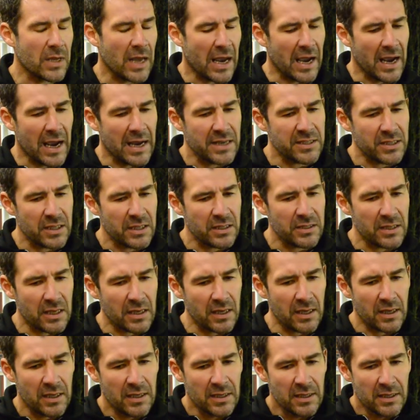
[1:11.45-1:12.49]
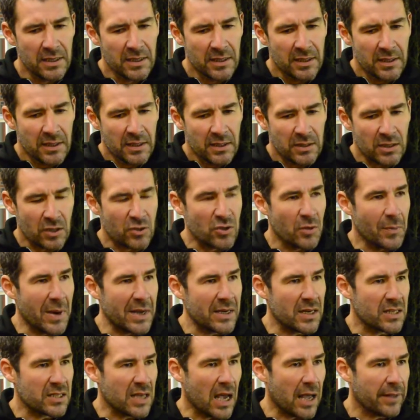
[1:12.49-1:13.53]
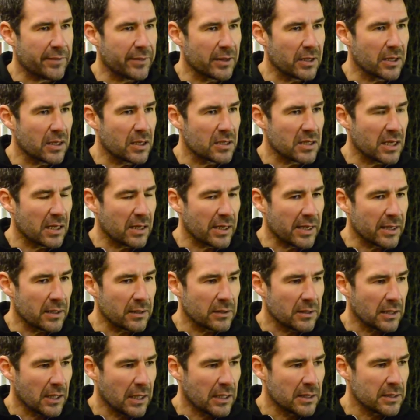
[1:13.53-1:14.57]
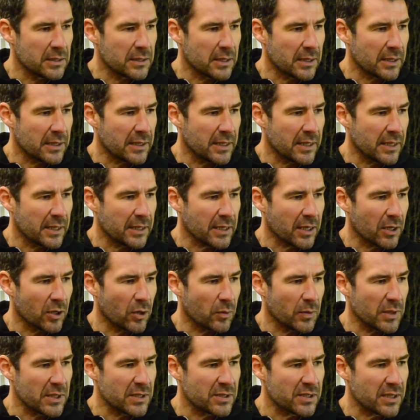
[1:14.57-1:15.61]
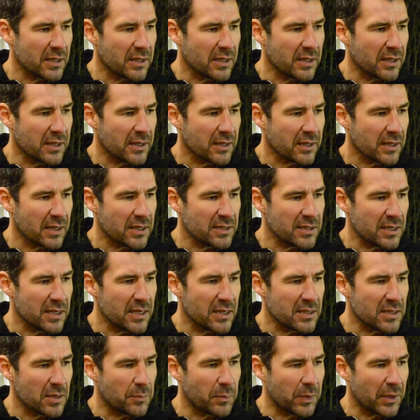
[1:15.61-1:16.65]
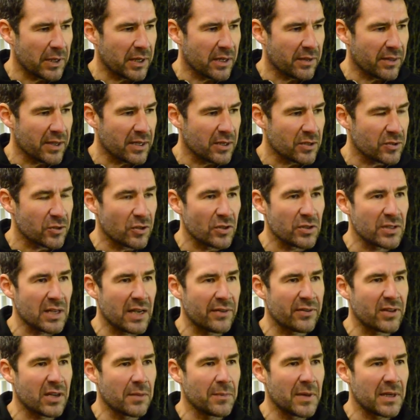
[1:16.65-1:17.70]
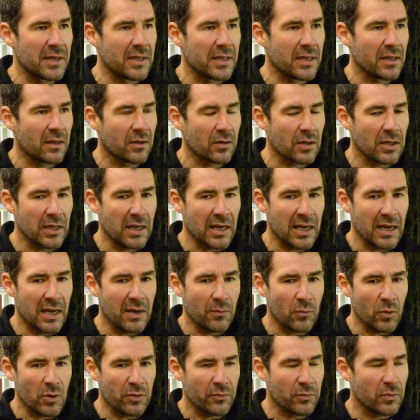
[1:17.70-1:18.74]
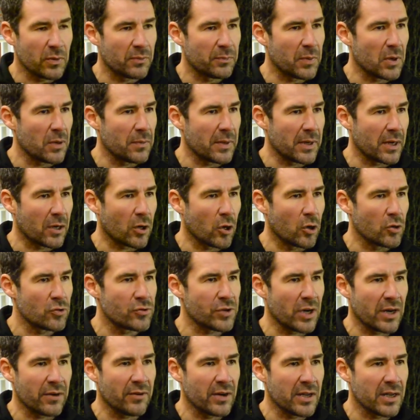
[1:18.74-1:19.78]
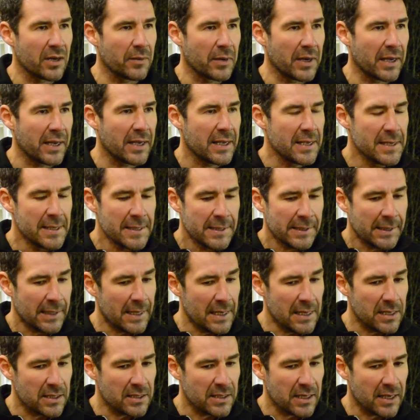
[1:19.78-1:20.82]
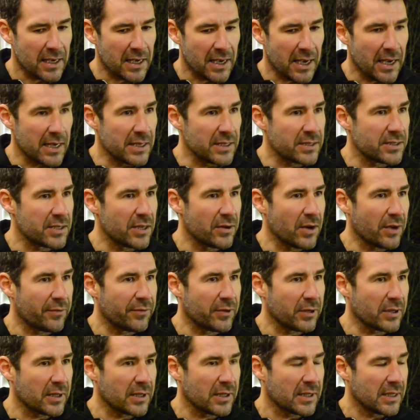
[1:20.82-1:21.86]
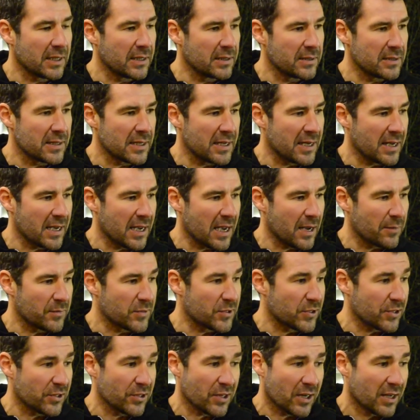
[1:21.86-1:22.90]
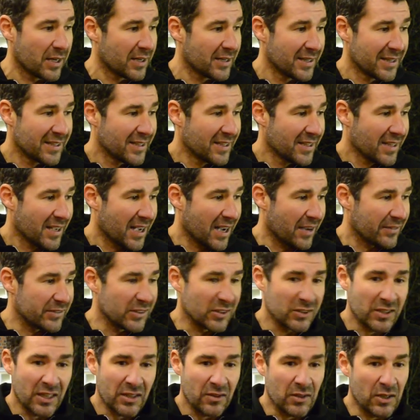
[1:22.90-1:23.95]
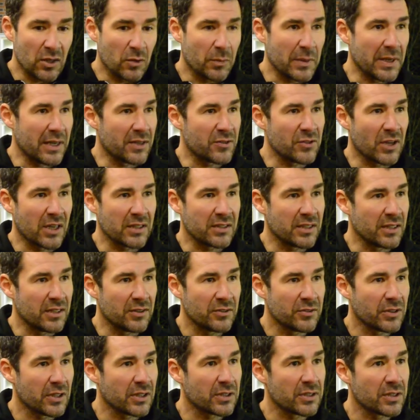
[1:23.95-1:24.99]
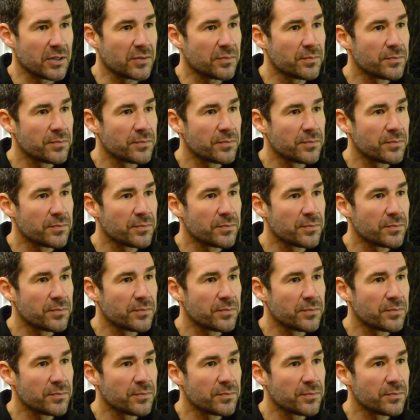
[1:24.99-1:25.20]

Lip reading: Yeah, he's a tremendous athlete, as Elliot. And he's a player that, as soon as I've come in here, we've put him on a contract right away. He's terrific, and I'm sure, I've no doubt, he'll be attracting interest.